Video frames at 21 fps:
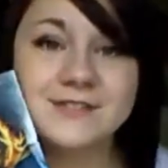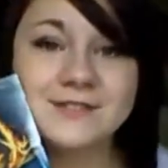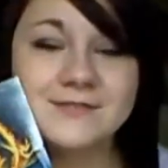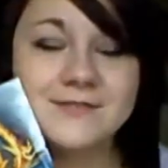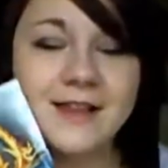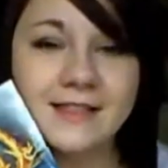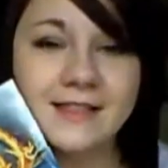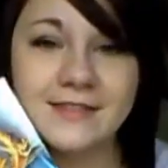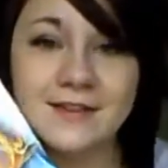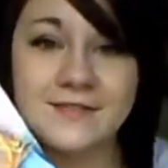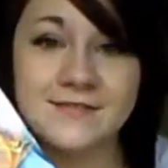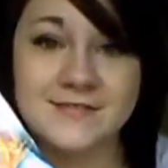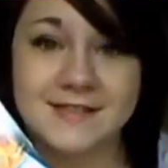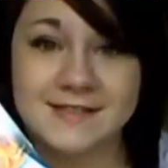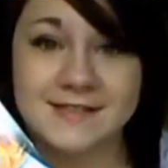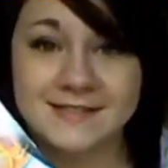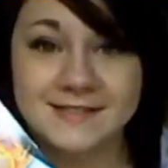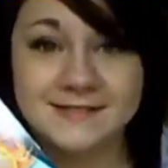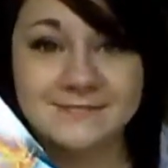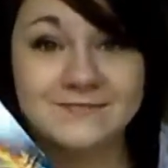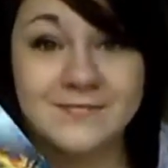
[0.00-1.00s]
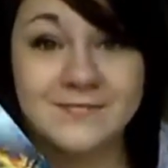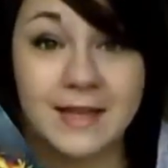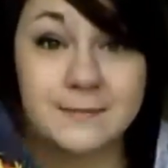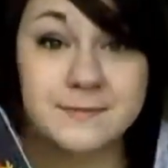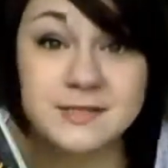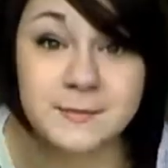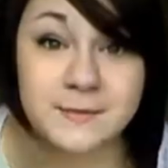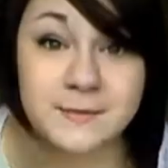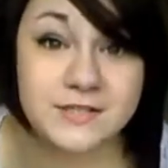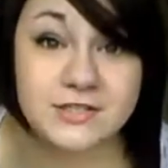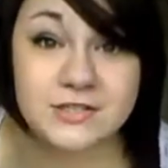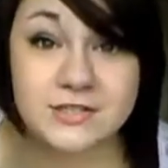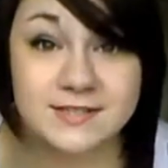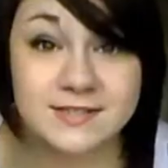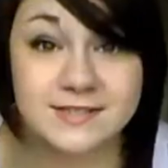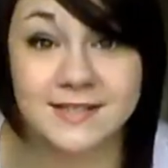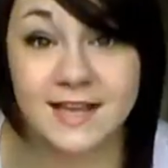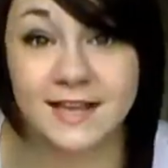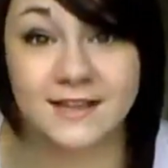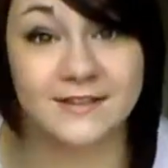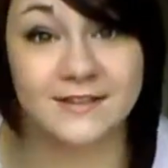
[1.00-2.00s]
love this. I'm
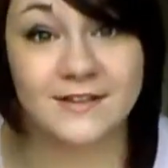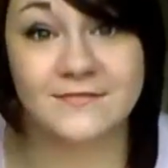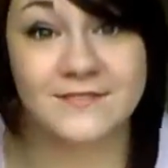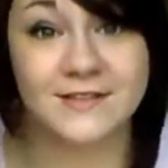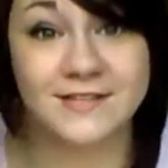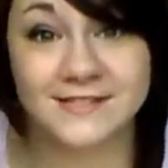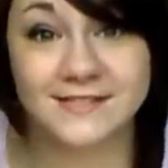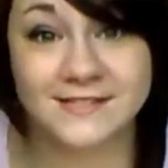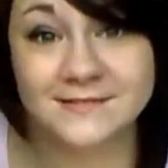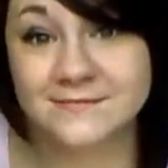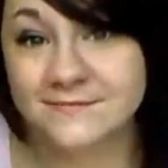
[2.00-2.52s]
speechless. I love this.